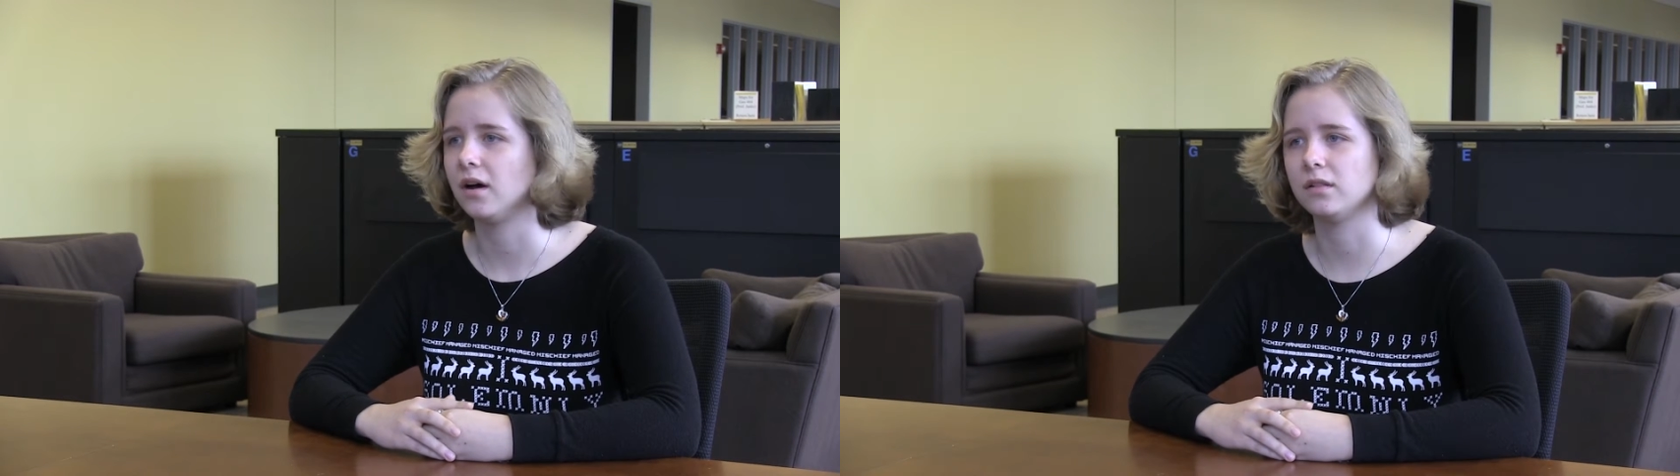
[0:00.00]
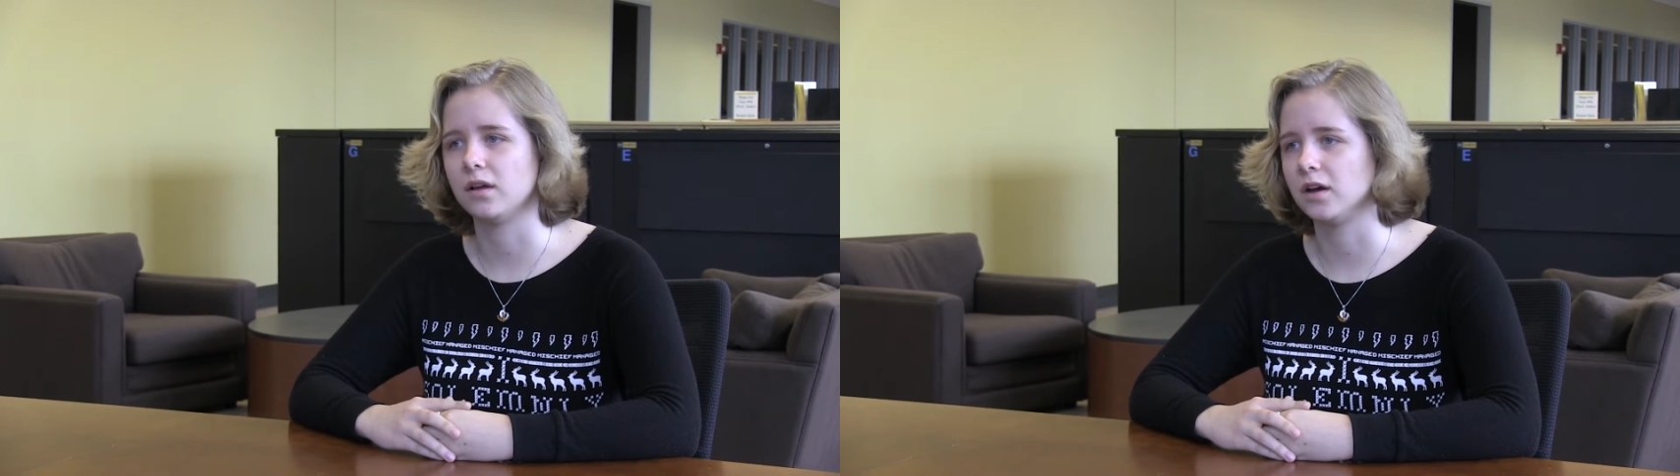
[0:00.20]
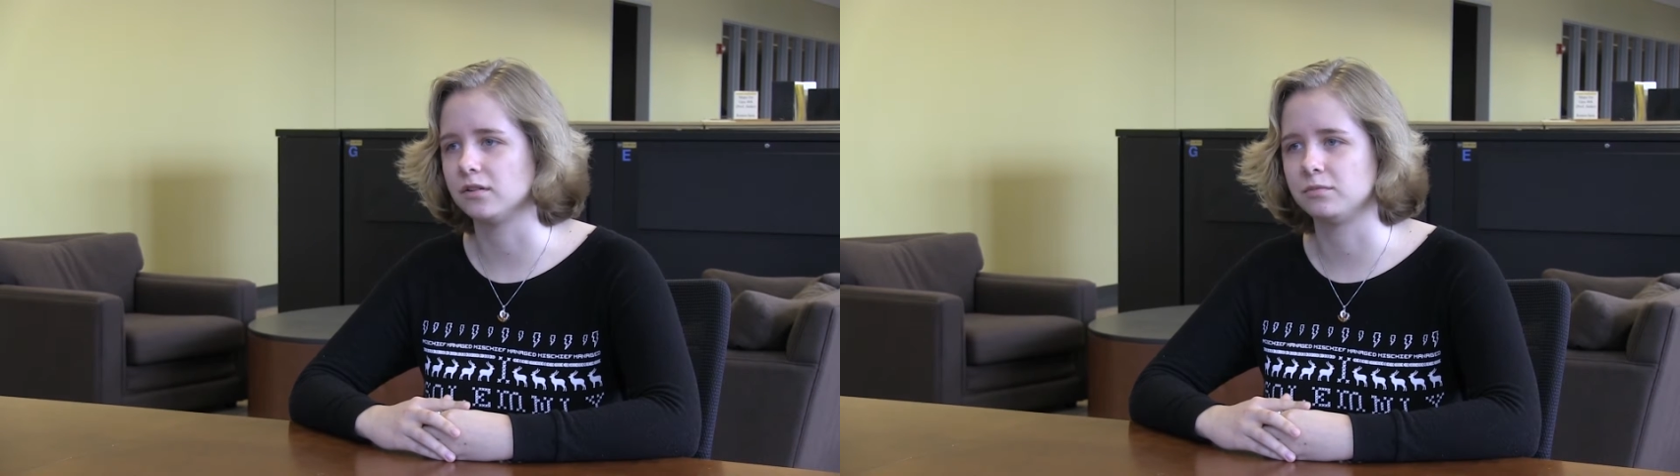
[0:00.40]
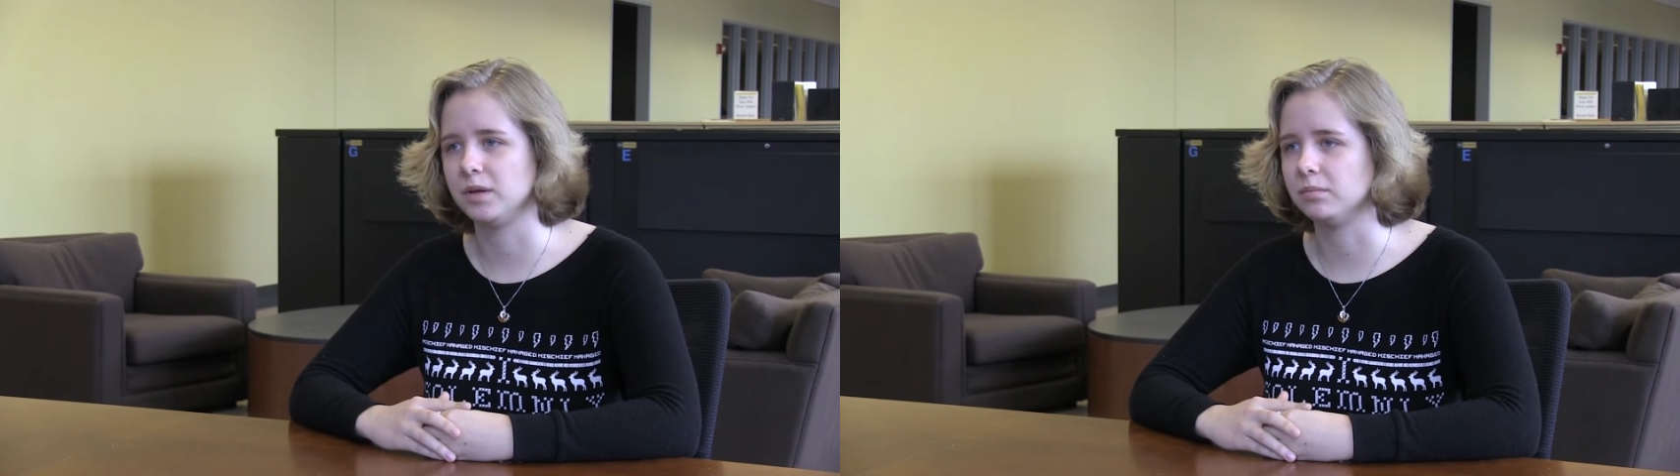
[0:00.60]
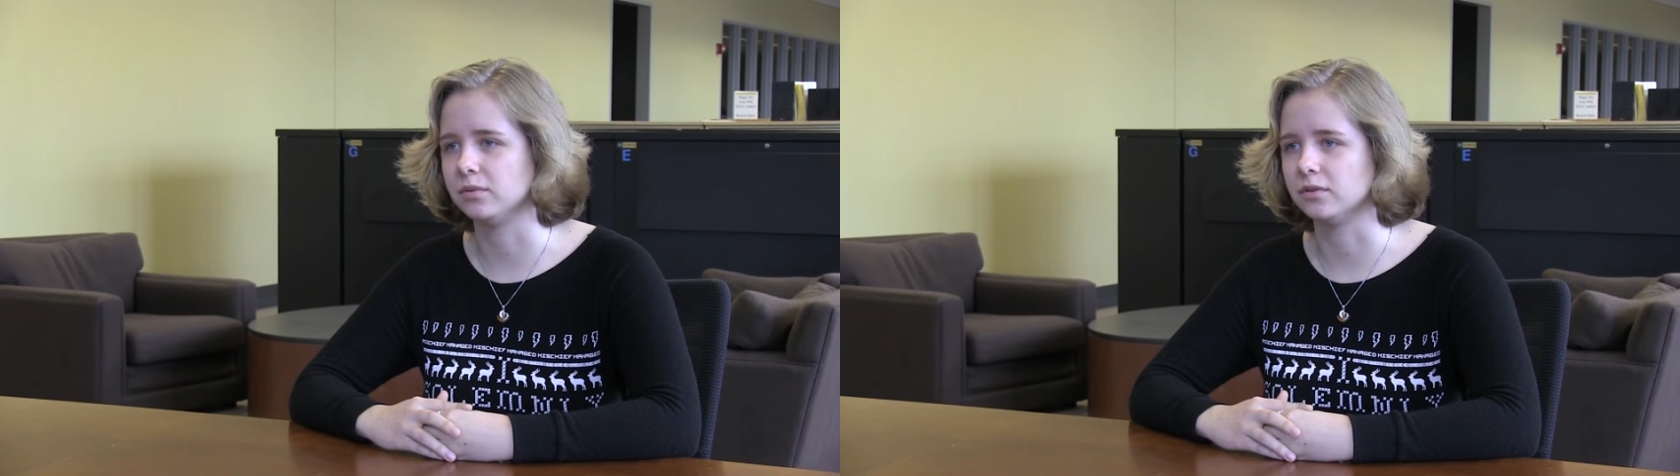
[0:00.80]
a lot of
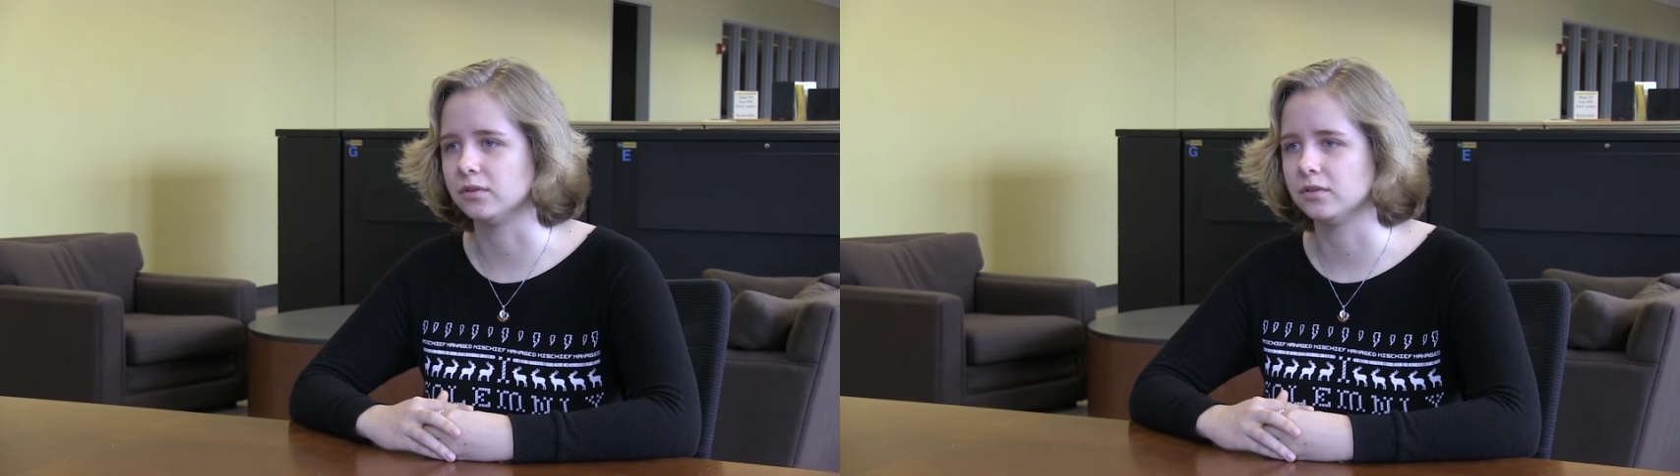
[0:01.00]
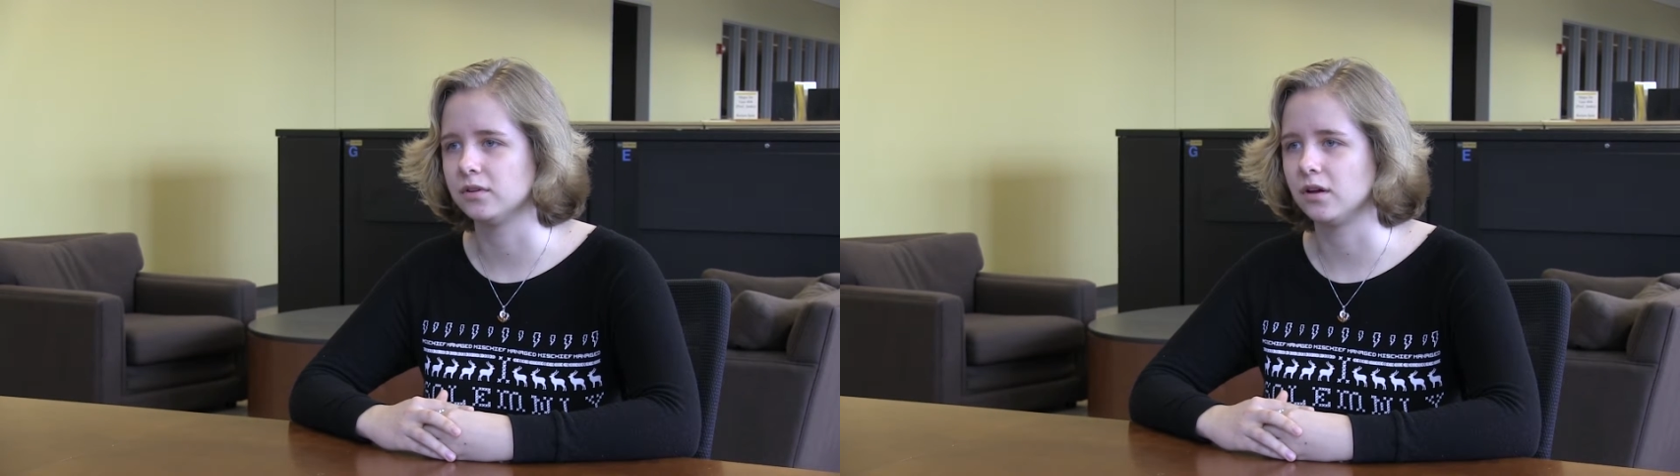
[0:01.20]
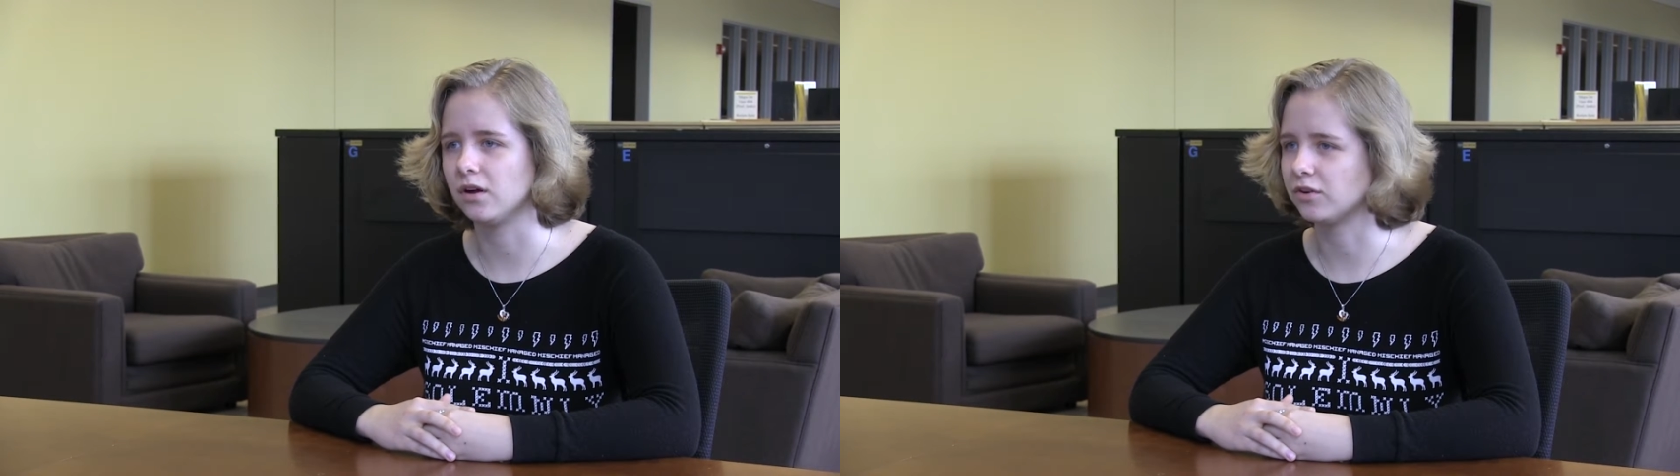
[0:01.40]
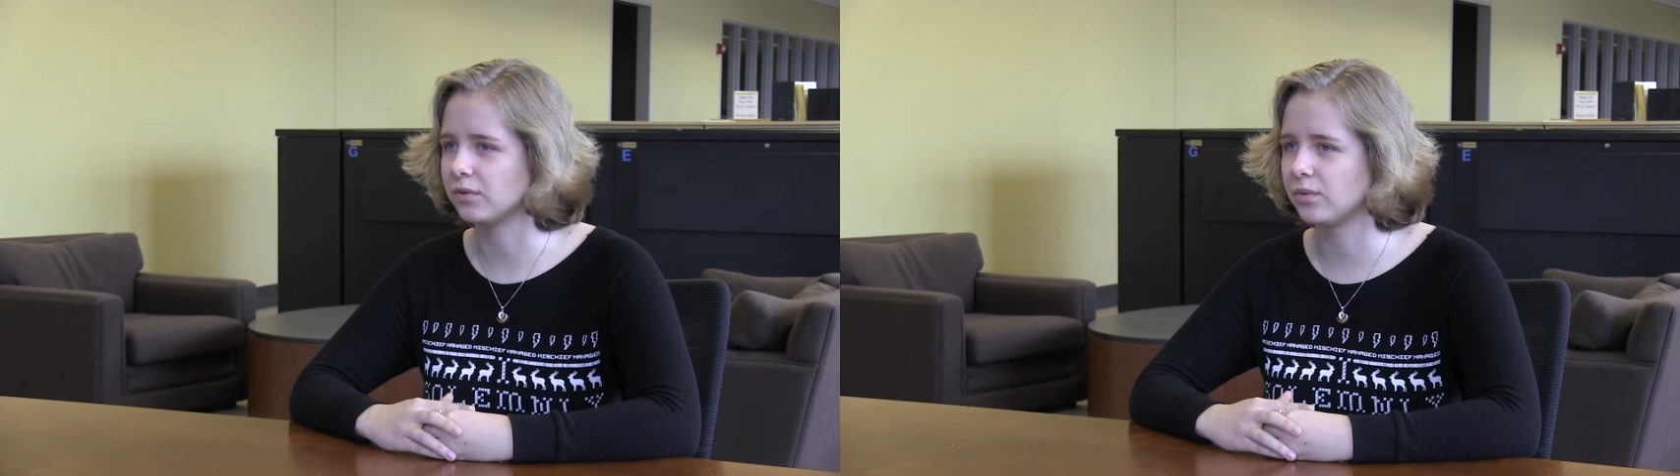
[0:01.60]
people aren't